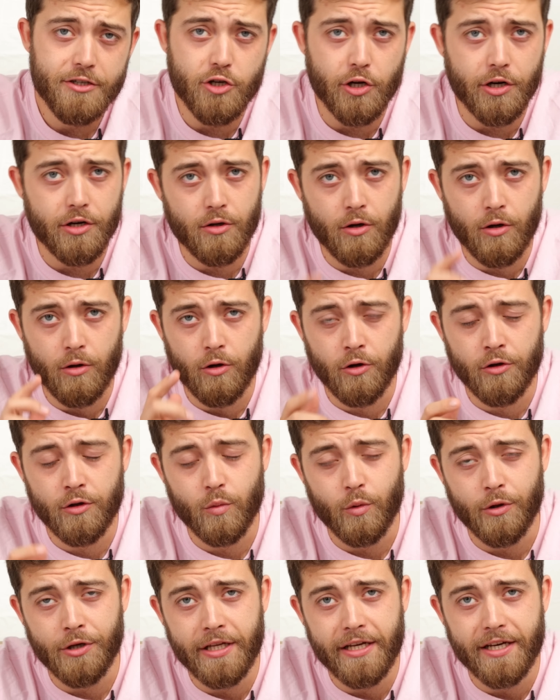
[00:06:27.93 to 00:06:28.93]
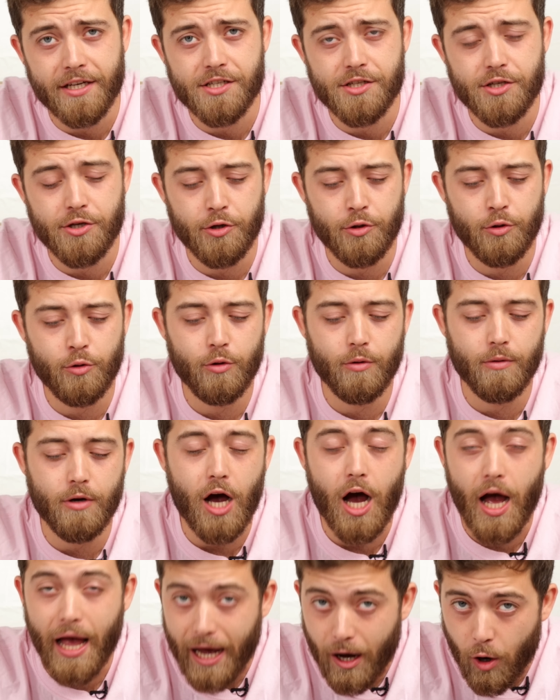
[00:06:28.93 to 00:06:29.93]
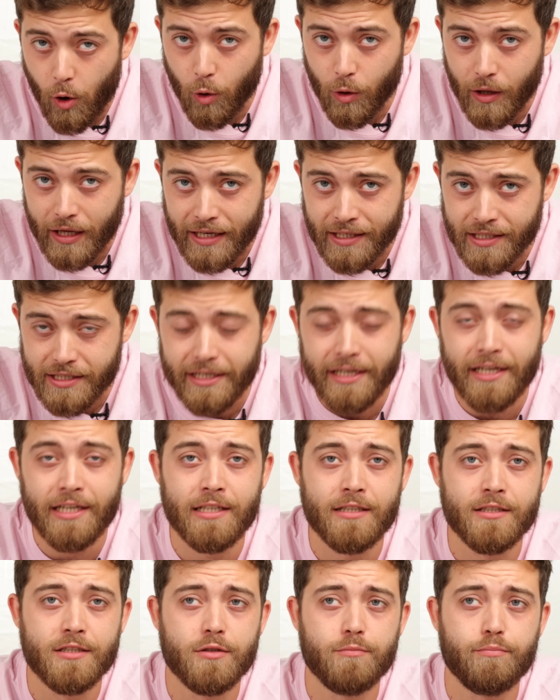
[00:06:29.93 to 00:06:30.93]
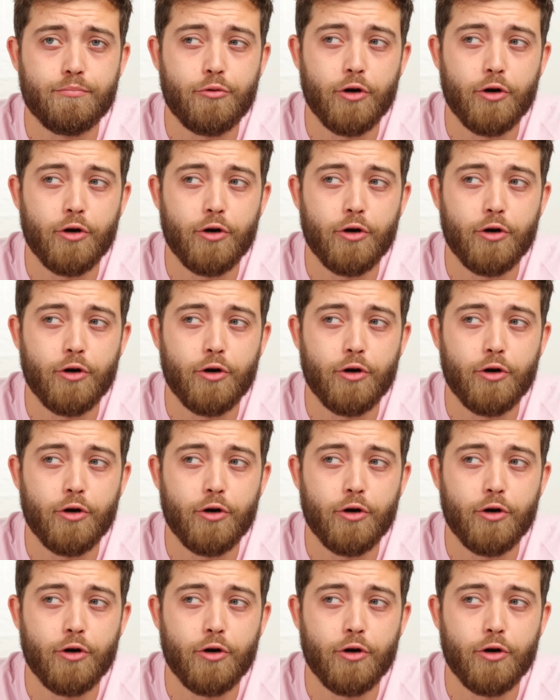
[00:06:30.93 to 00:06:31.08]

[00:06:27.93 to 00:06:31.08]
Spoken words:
Shot it all on the 1DX2, all handheld,